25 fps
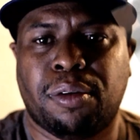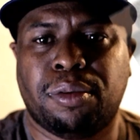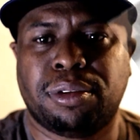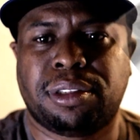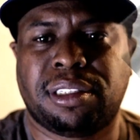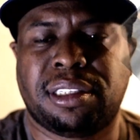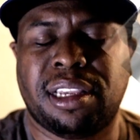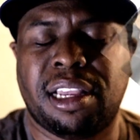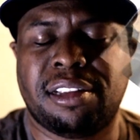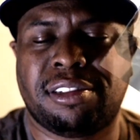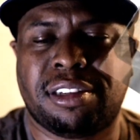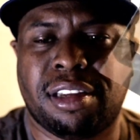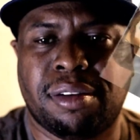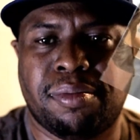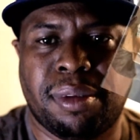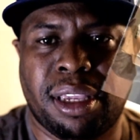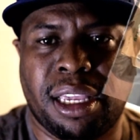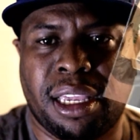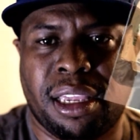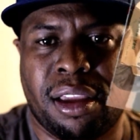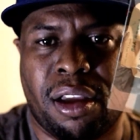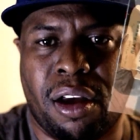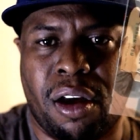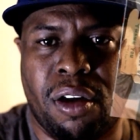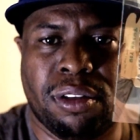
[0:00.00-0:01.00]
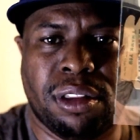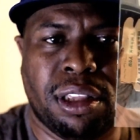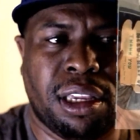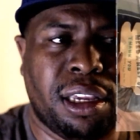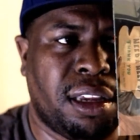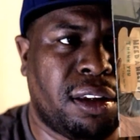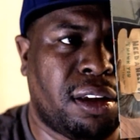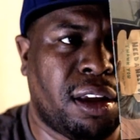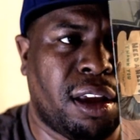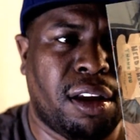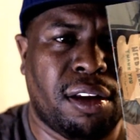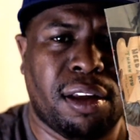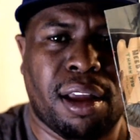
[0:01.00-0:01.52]
was sent to me
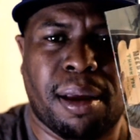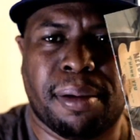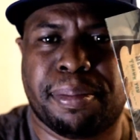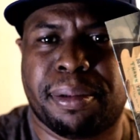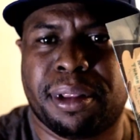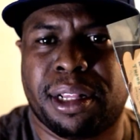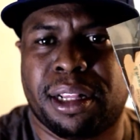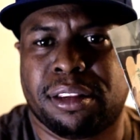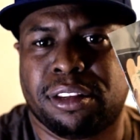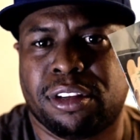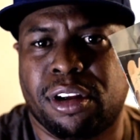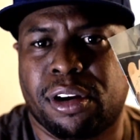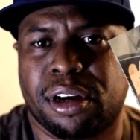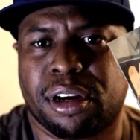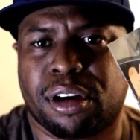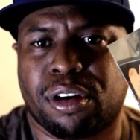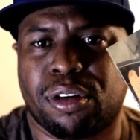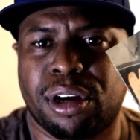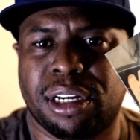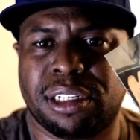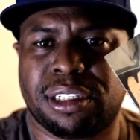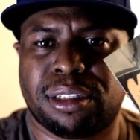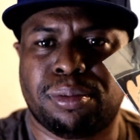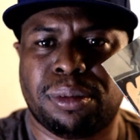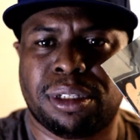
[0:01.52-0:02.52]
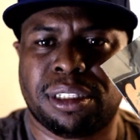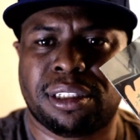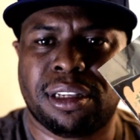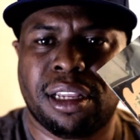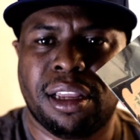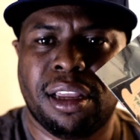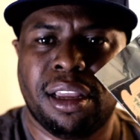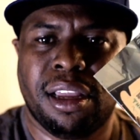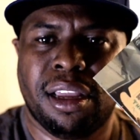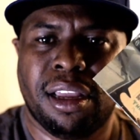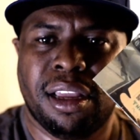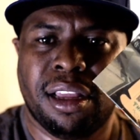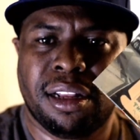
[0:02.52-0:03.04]
only during Christmas,
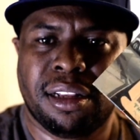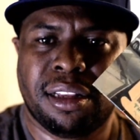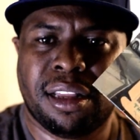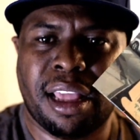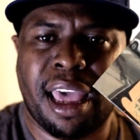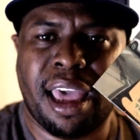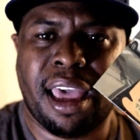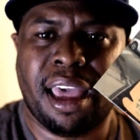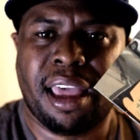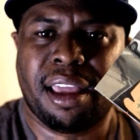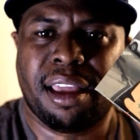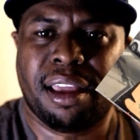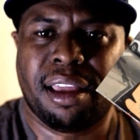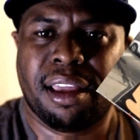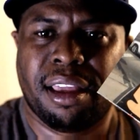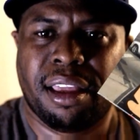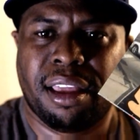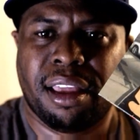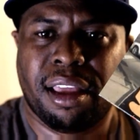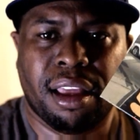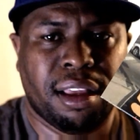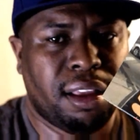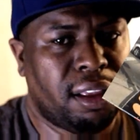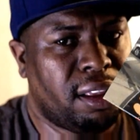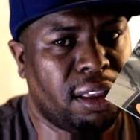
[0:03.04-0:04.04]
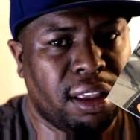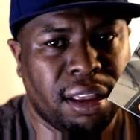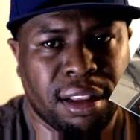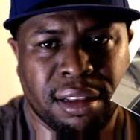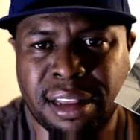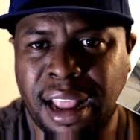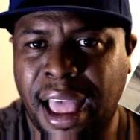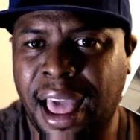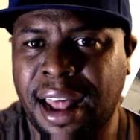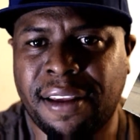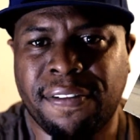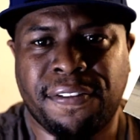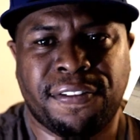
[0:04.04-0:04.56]
that
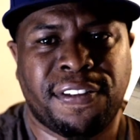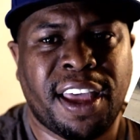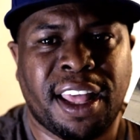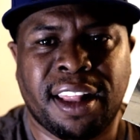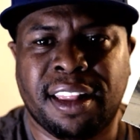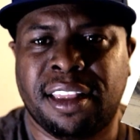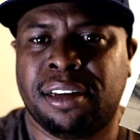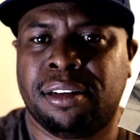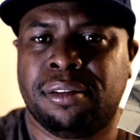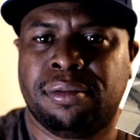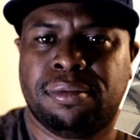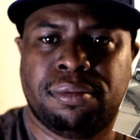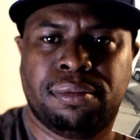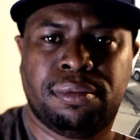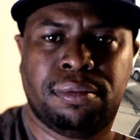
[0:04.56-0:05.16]
not a felon,